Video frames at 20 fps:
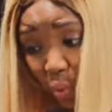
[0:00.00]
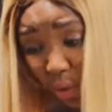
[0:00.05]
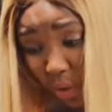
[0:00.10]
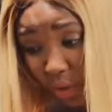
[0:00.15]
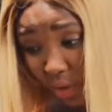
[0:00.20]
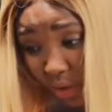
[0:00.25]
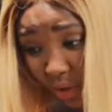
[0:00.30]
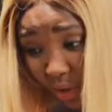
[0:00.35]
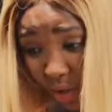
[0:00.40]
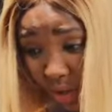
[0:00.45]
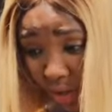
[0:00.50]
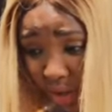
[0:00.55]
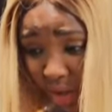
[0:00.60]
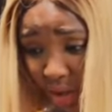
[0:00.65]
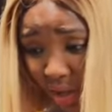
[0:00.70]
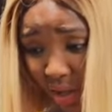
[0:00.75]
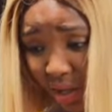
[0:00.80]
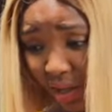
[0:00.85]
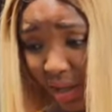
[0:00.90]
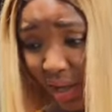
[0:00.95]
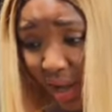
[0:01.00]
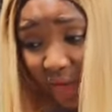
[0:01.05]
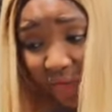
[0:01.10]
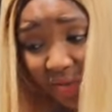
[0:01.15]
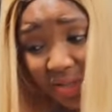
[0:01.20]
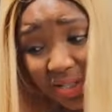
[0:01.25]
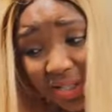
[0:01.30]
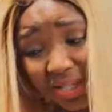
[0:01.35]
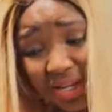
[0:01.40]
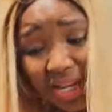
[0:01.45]
But not to worry.
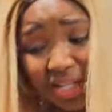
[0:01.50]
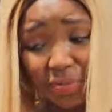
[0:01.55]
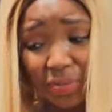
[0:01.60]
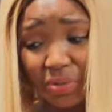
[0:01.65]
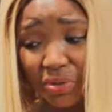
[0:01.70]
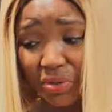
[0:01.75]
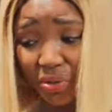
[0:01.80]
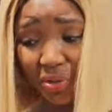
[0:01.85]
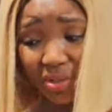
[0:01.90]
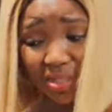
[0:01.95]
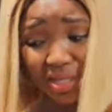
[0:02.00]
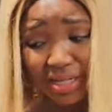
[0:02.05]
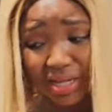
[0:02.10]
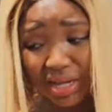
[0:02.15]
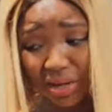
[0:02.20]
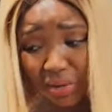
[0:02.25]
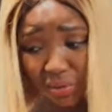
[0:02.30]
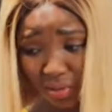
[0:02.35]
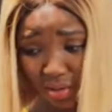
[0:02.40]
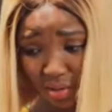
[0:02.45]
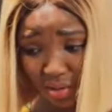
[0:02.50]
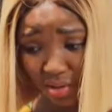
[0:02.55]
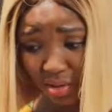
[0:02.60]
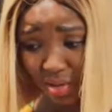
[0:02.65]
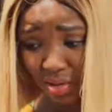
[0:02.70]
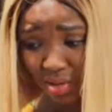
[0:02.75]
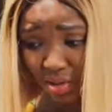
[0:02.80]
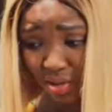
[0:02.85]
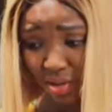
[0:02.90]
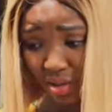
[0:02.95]
Everything has been sorted
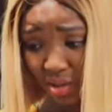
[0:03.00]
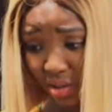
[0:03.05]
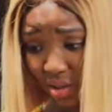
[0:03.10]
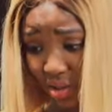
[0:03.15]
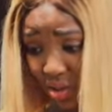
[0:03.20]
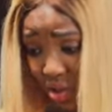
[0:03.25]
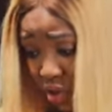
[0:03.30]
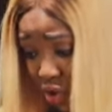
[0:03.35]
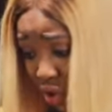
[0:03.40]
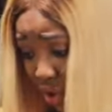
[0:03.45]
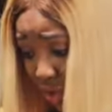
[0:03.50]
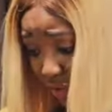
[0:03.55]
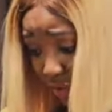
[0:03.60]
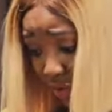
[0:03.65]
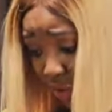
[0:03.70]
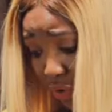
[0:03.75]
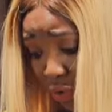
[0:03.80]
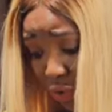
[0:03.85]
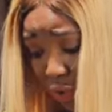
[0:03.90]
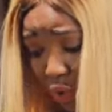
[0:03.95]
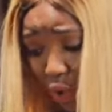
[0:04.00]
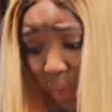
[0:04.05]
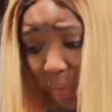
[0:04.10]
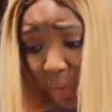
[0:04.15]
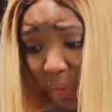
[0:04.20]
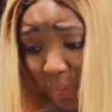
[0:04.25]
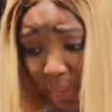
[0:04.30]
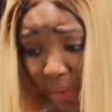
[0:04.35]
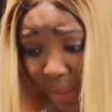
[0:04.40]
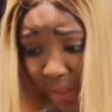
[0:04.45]
out. It's just for
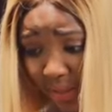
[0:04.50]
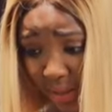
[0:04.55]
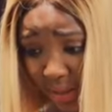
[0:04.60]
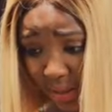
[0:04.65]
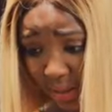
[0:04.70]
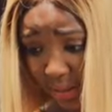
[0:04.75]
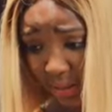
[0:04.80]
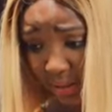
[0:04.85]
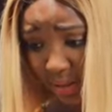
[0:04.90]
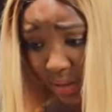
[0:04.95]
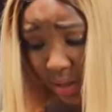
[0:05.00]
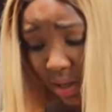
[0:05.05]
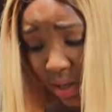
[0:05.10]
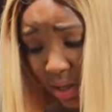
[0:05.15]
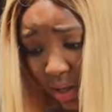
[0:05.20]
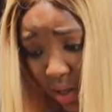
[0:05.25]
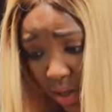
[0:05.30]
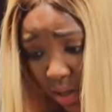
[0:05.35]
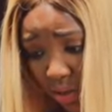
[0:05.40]
you to come in person.